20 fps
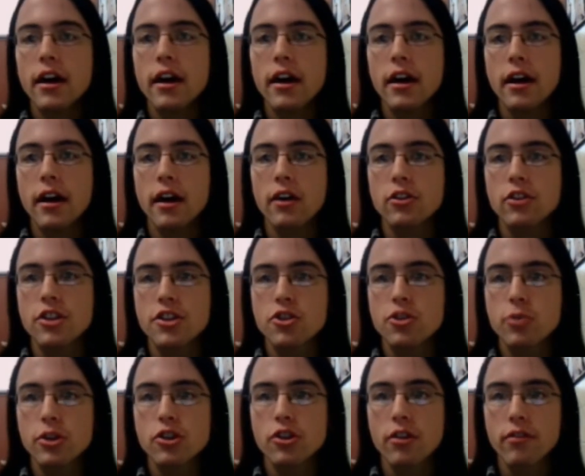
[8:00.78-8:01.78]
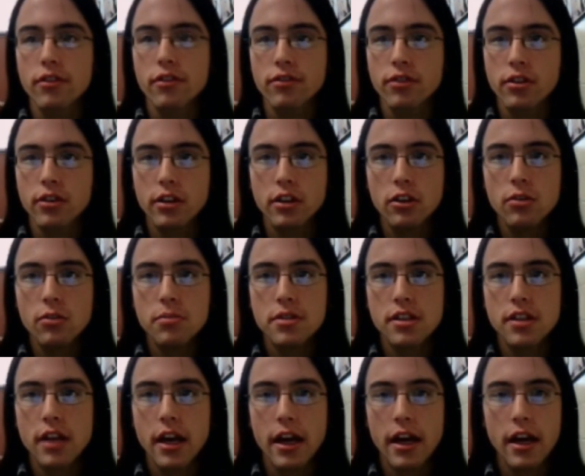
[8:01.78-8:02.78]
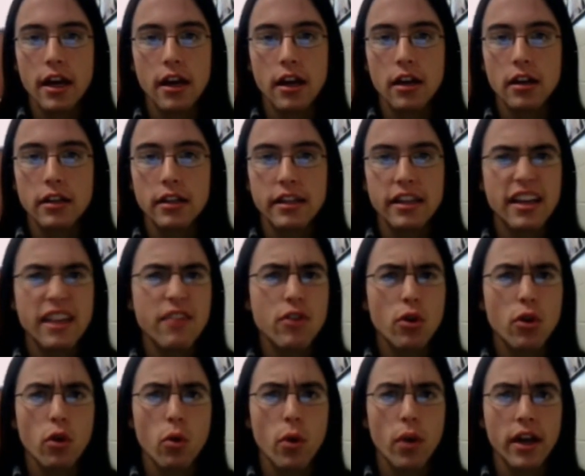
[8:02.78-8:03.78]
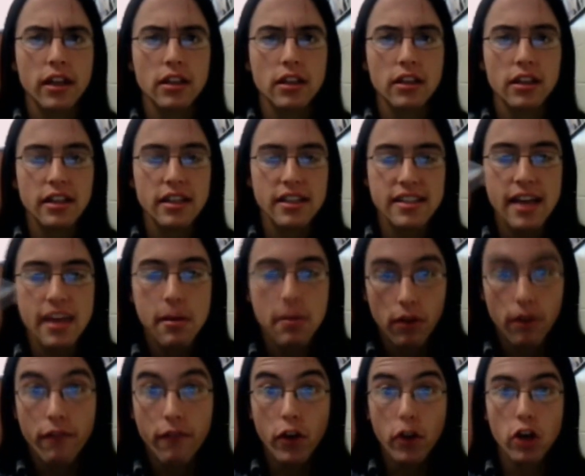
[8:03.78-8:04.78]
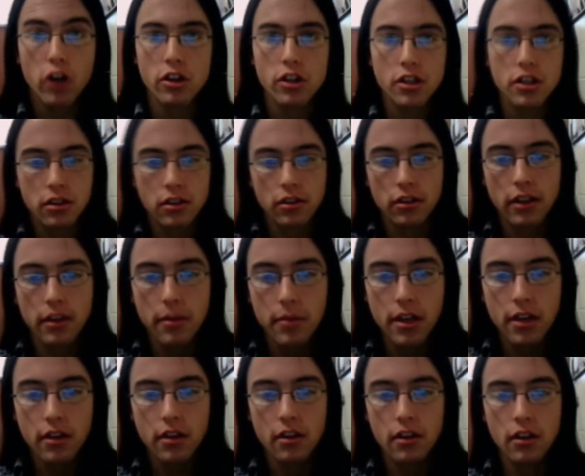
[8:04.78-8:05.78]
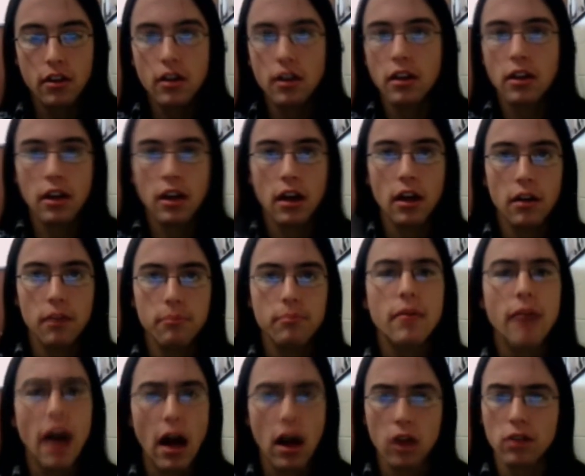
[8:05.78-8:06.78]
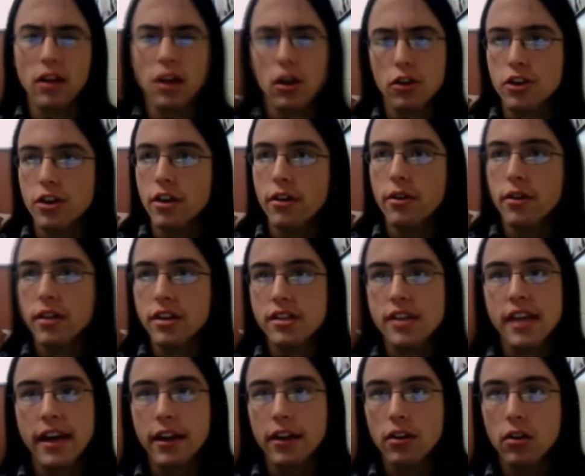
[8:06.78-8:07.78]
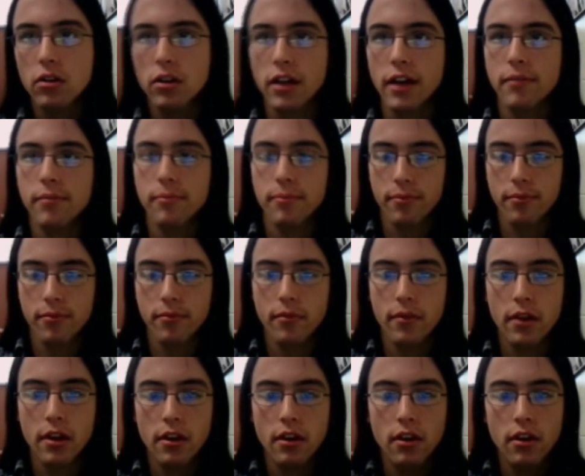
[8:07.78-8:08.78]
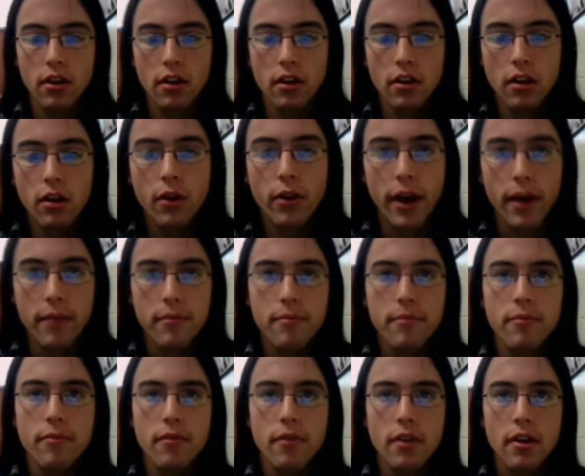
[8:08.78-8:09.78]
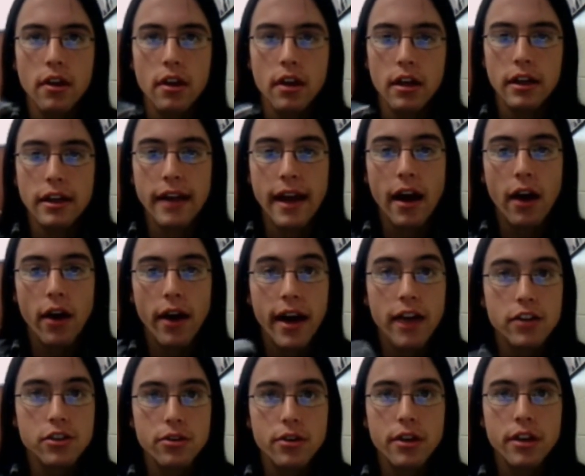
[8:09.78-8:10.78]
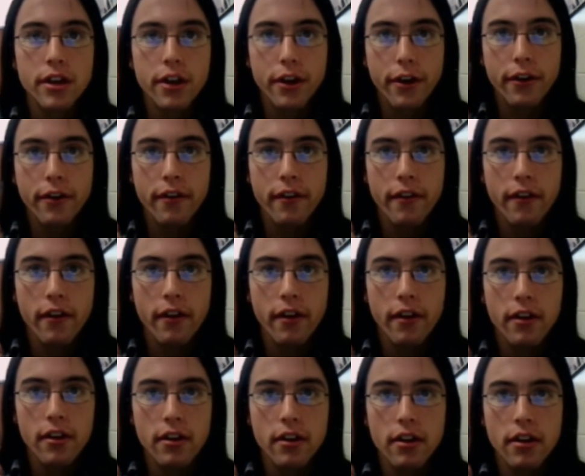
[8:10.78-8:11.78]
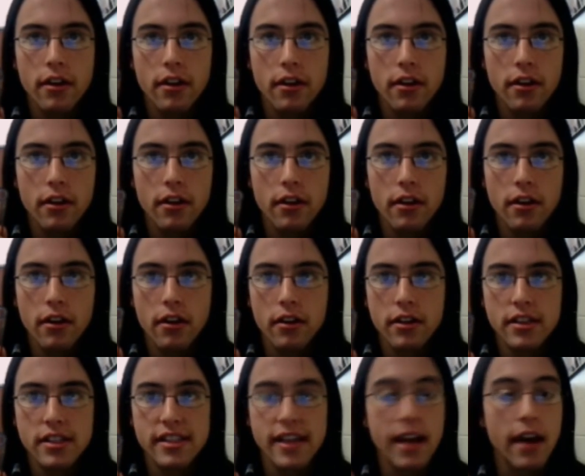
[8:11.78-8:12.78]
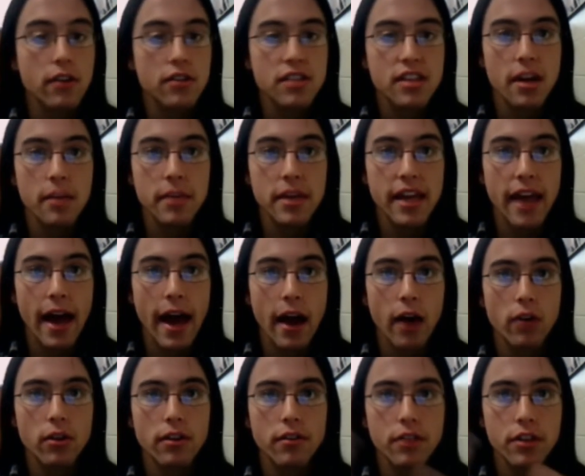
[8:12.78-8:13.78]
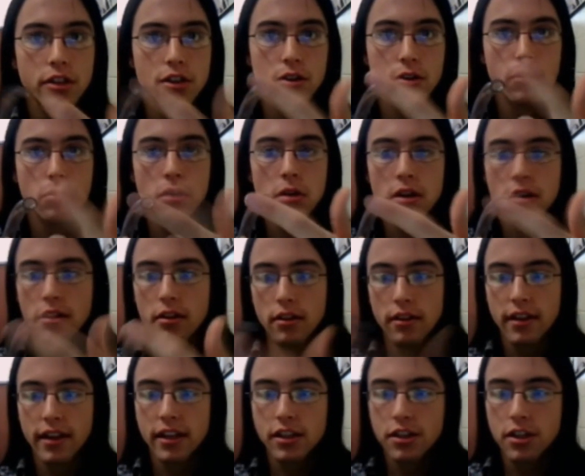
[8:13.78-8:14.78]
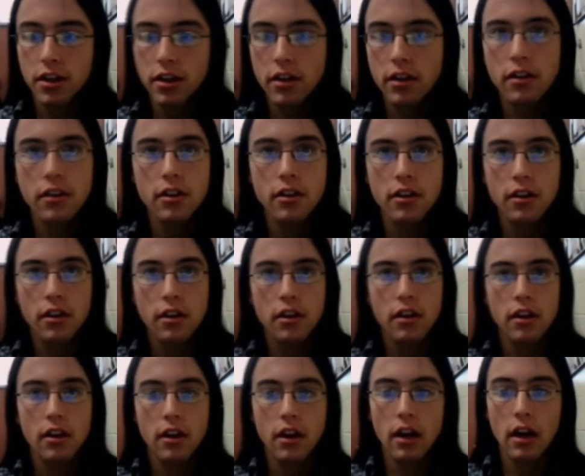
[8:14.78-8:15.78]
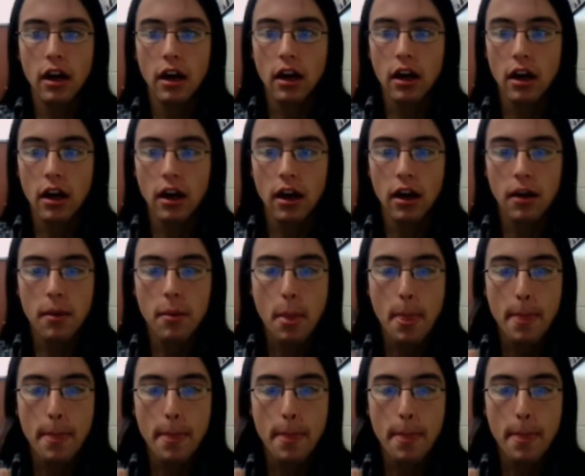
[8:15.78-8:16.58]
I'll just switch over to Fruity Loops and give you a quick little example. First, let me, I'll show you in a second. Hold on. Okay, now as you can hear, sounds coming out of the tube. That's good. Alright.